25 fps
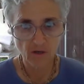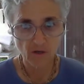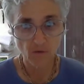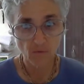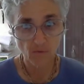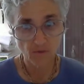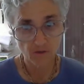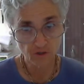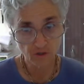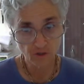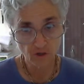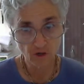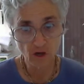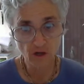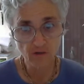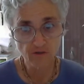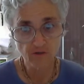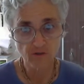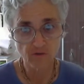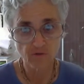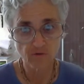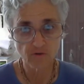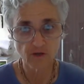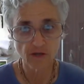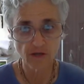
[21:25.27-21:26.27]
one should
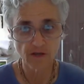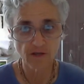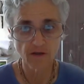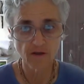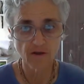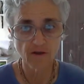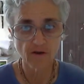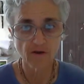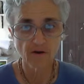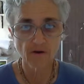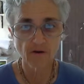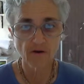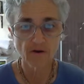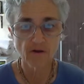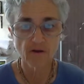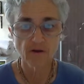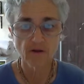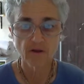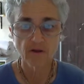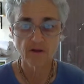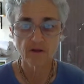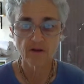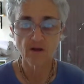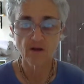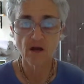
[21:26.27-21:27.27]
also take care
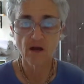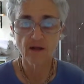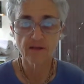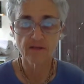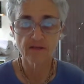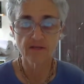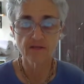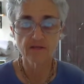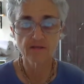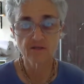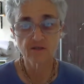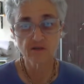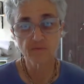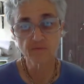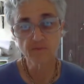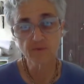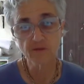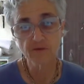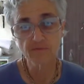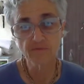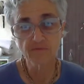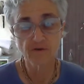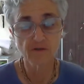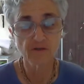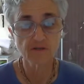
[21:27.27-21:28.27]
not eat simply
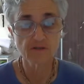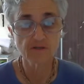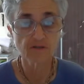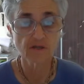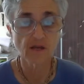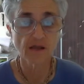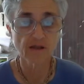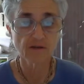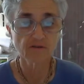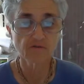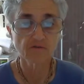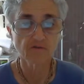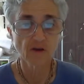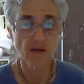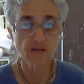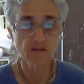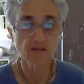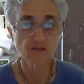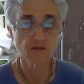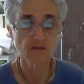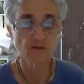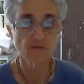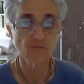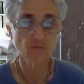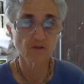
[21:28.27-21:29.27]
for the
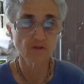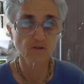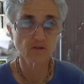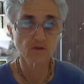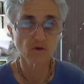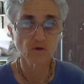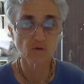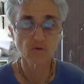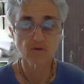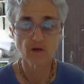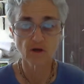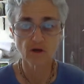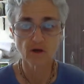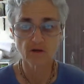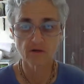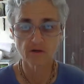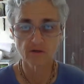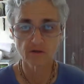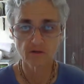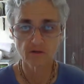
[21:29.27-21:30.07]
satisfaction of one's own tongue.